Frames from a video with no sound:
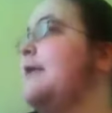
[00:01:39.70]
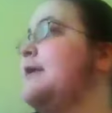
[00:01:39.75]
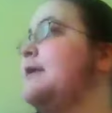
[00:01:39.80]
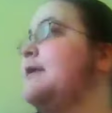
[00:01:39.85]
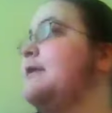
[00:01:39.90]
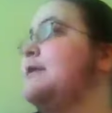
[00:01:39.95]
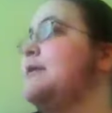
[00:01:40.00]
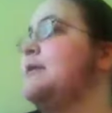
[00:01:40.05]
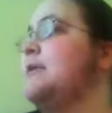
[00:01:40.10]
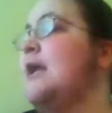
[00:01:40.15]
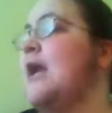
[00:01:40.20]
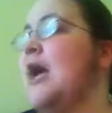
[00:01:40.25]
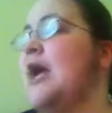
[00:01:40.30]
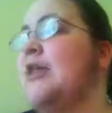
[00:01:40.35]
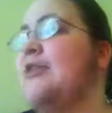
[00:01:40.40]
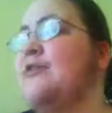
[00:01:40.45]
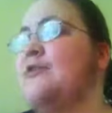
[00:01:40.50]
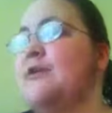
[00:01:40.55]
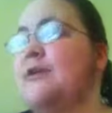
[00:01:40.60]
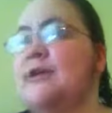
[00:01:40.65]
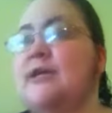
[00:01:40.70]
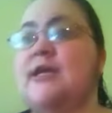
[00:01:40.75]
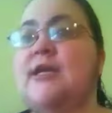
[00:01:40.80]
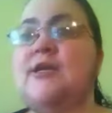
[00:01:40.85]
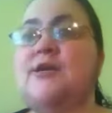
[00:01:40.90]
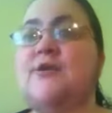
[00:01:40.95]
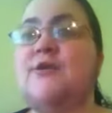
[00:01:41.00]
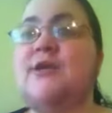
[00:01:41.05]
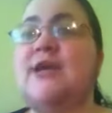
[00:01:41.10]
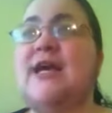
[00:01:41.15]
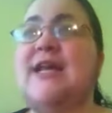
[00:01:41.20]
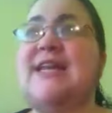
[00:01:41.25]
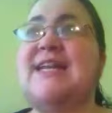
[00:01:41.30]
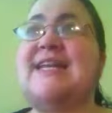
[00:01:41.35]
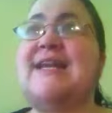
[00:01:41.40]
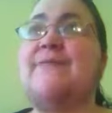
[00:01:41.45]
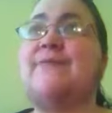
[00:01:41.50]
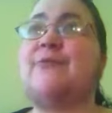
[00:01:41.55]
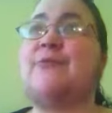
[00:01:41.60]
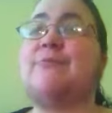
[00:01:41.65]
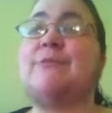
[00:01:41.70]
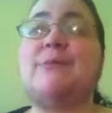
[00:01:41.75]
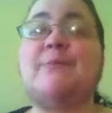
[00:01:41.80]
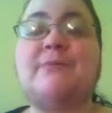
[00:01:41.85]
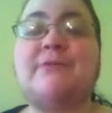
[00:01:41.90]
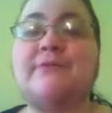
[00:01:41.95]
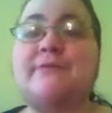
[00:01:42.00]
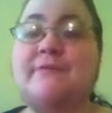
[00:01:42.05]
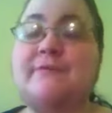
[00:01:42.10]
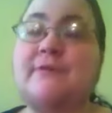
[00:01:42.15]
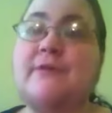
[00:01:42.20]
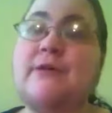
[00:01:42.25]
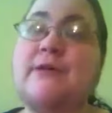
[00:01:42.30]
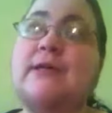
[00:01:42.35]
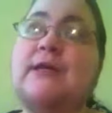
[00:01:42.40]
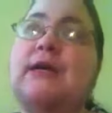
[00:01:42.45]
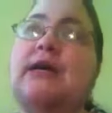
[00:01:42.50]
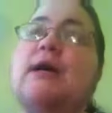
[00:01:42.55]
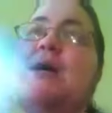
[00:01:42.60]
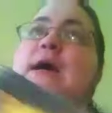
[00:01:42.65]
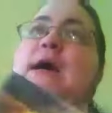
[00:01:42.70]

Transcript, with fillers: And Katharine and Henry had never met before.